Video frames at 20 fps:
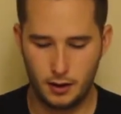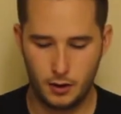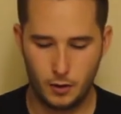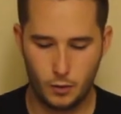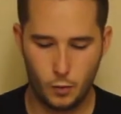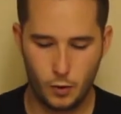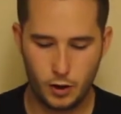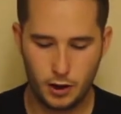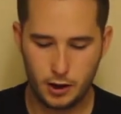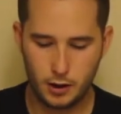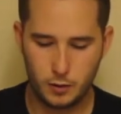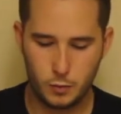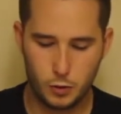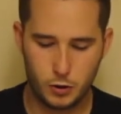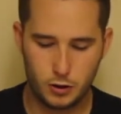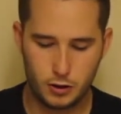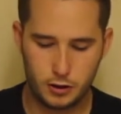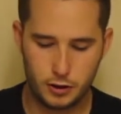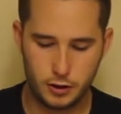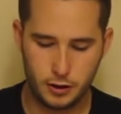What you're going to
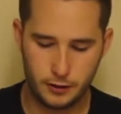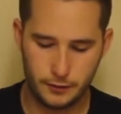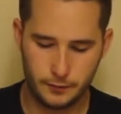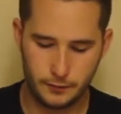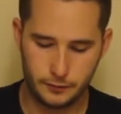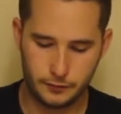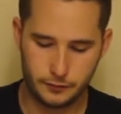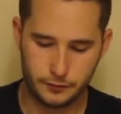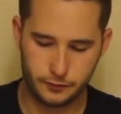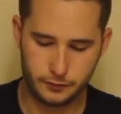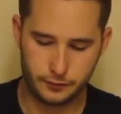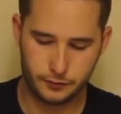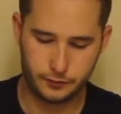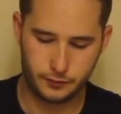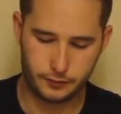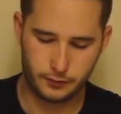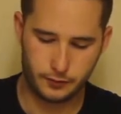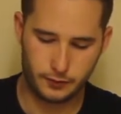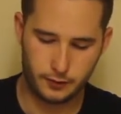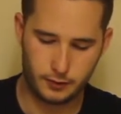want to do
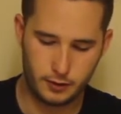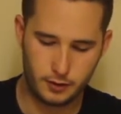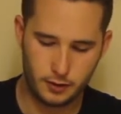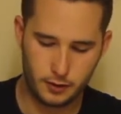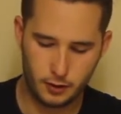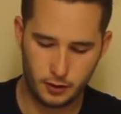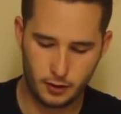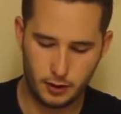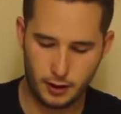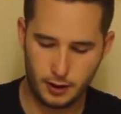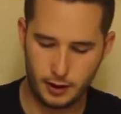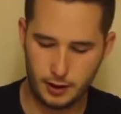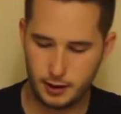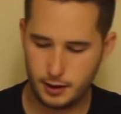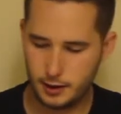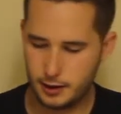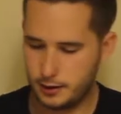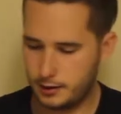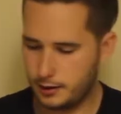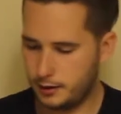
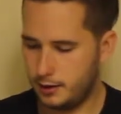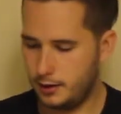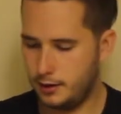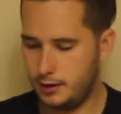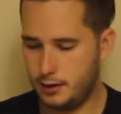is